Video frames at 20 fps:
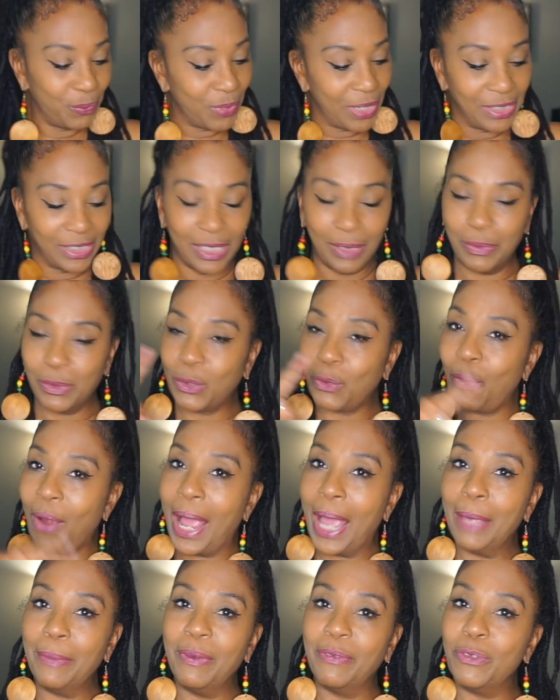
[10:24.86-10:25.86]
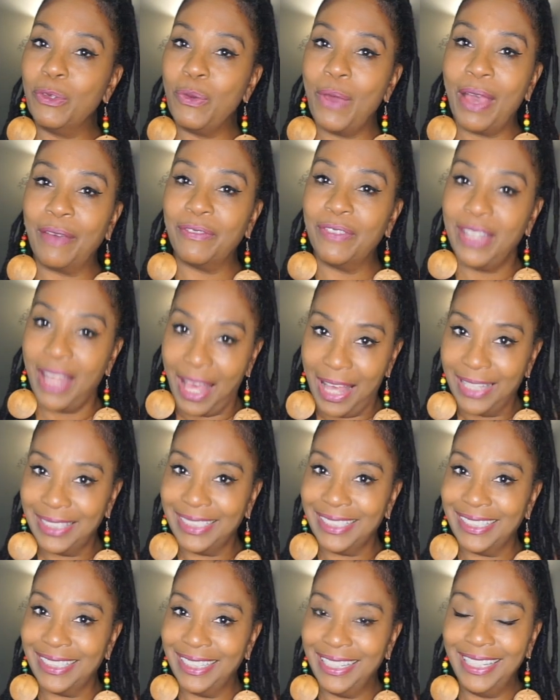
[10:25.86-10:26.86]
subscribe if you have
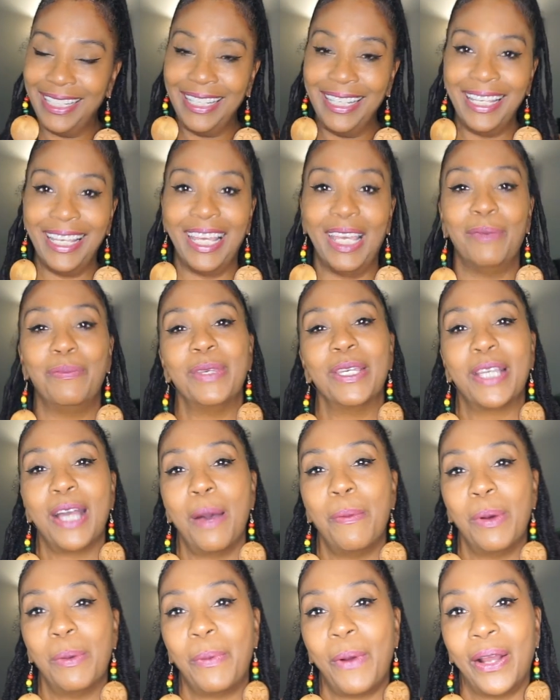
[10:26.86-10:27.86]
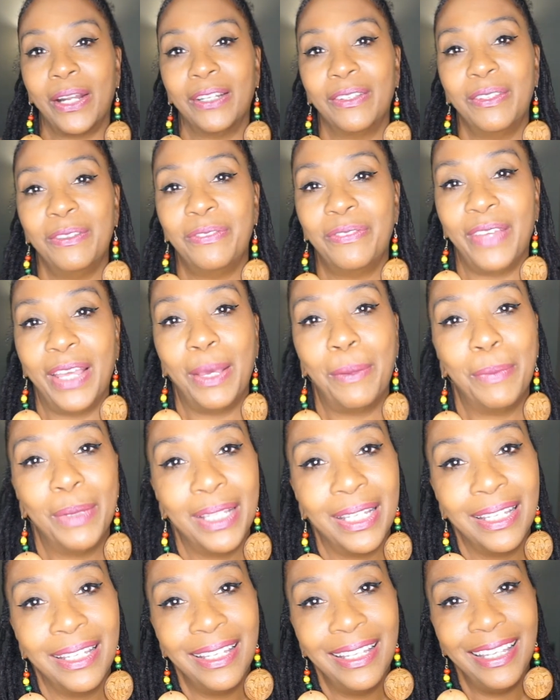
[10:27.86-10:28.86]
not, and become a part of the
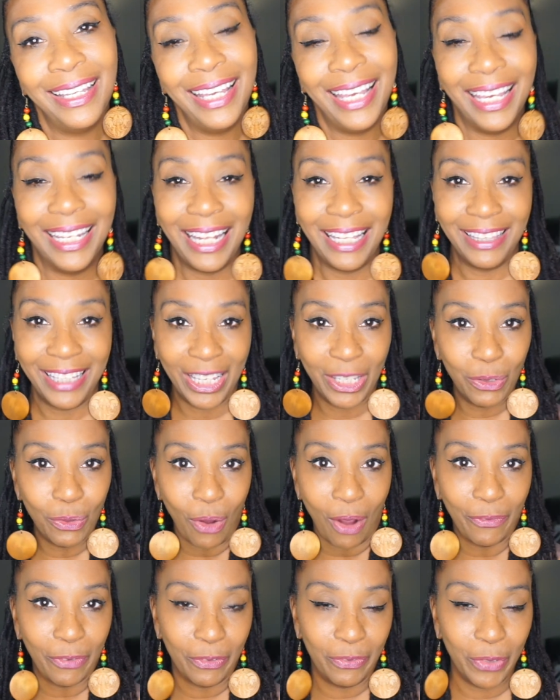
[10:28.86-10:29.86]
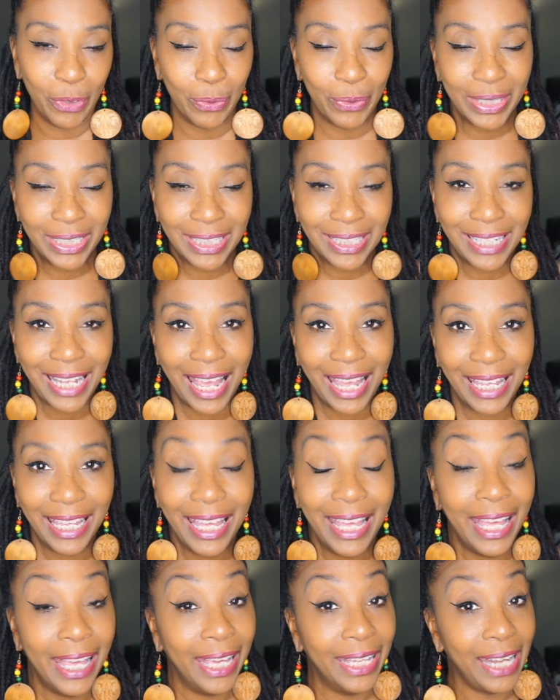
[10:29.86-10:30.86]
family. And I thank you all for viewing
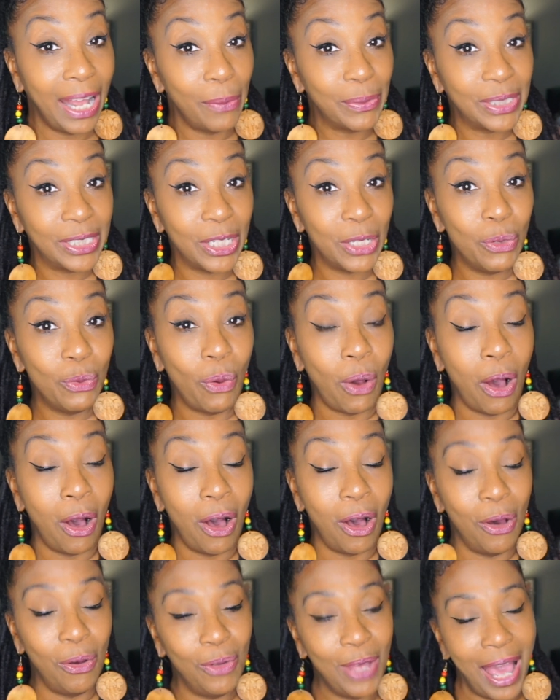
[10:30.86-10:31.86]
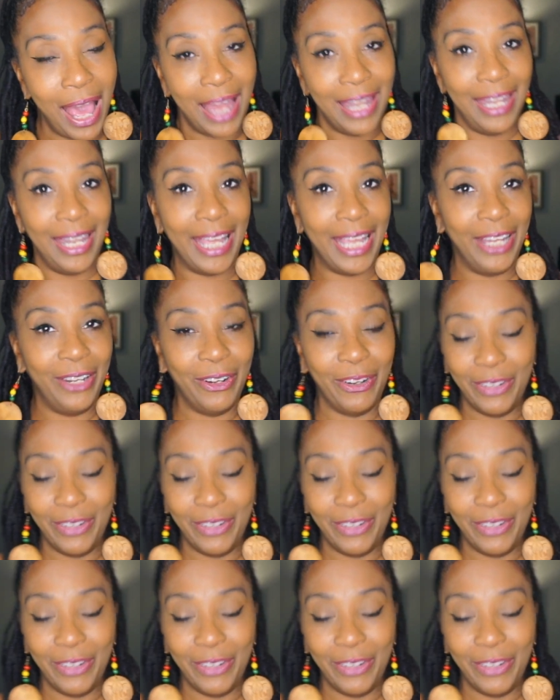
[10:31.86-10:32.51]
today. And I'll see you all later,